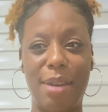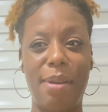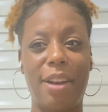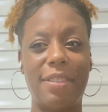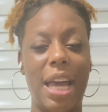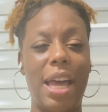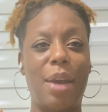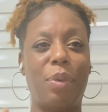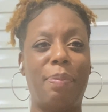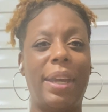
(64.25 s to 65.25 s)
amount of
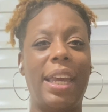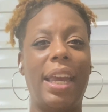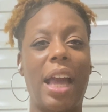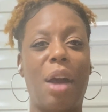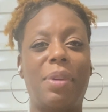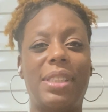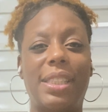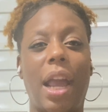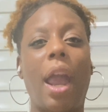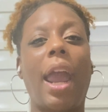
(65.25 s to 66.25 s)
time would be, I would
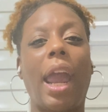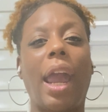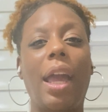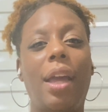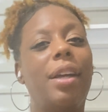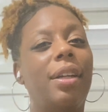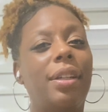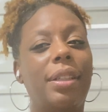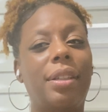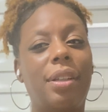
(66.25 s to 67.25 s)
say,
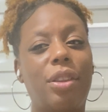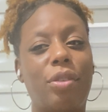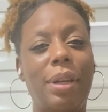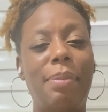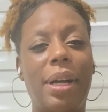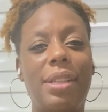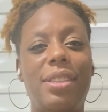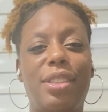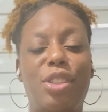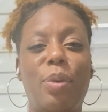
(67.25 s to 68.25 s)
3
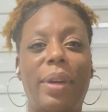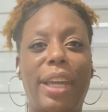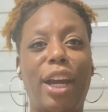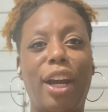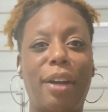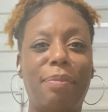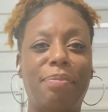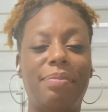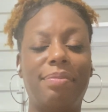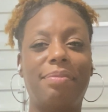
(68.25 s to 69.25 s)
months to a year
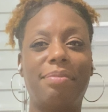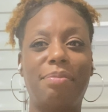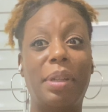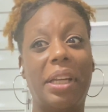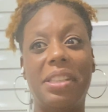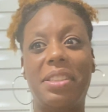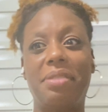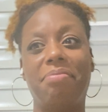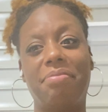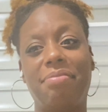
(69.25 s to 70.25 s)
plus.
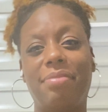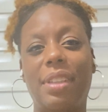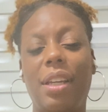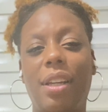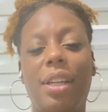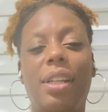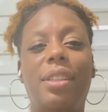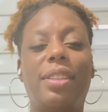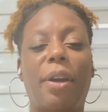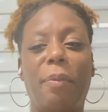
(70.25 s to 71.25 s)

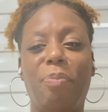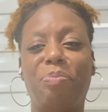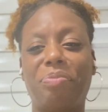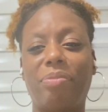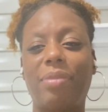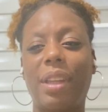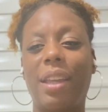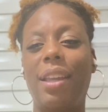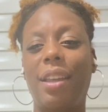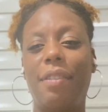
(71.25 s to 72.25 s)
So,
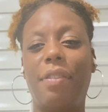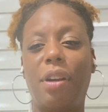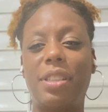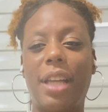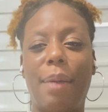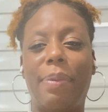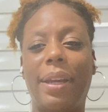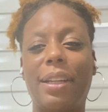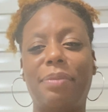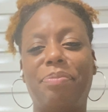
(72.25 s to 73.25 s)
first topic.